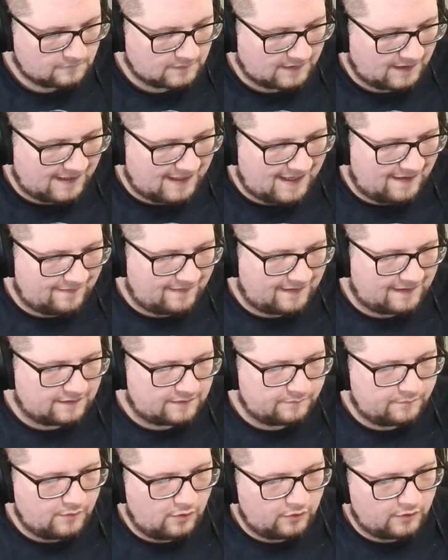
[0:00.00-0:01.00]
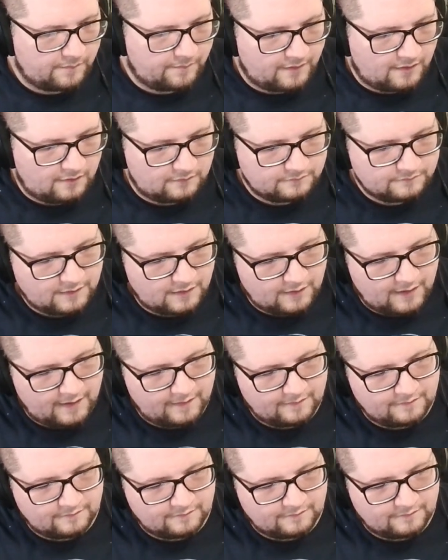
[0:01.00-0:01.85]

Ah, they get the Pokeball. Alright,